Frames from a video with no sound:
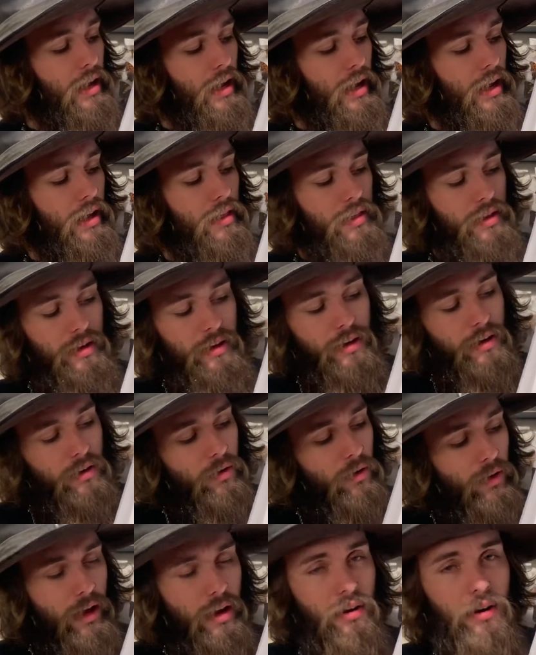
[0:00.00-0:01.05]
and then cut a
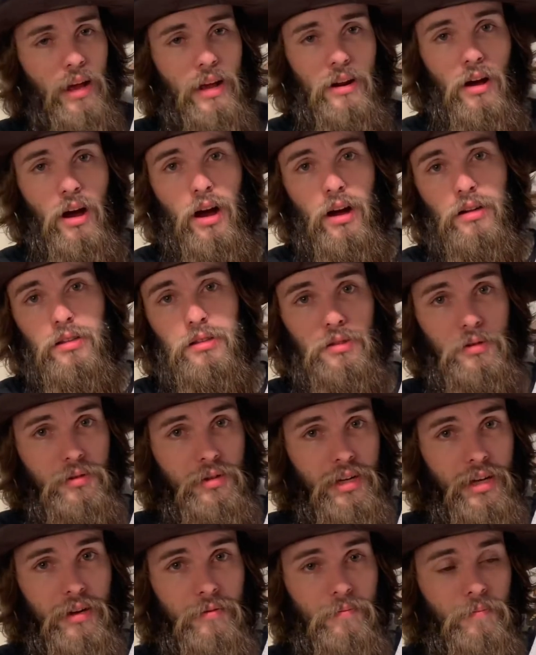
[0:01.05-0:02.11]
hole out and hot glue it
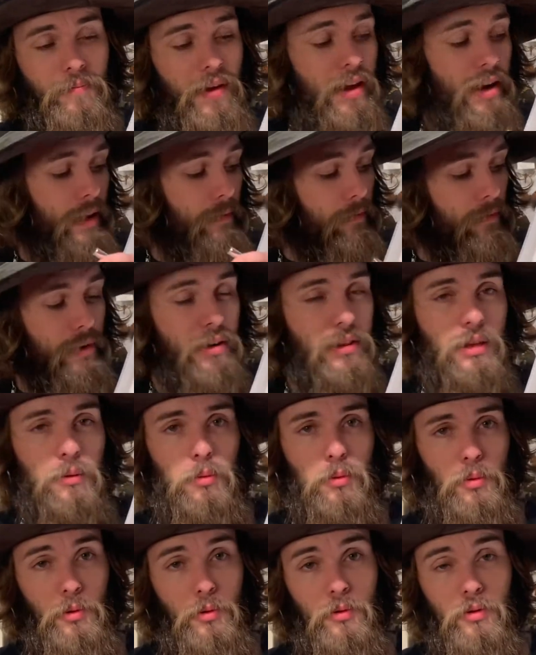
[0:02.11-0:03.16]
in. And I'm very
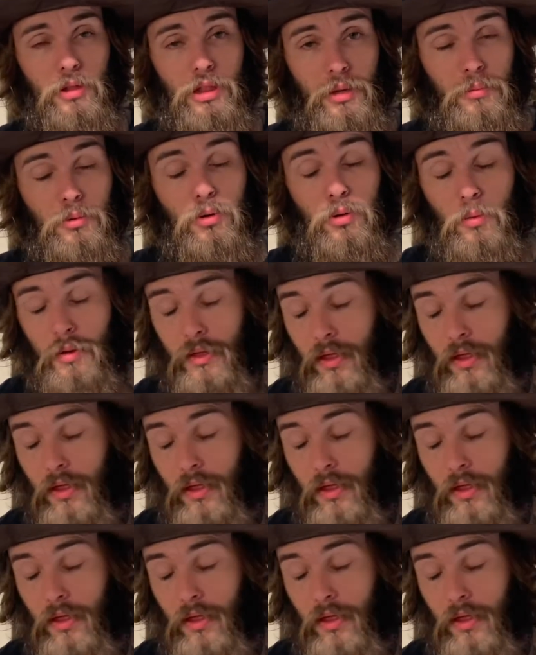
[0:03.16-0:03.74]
liberal with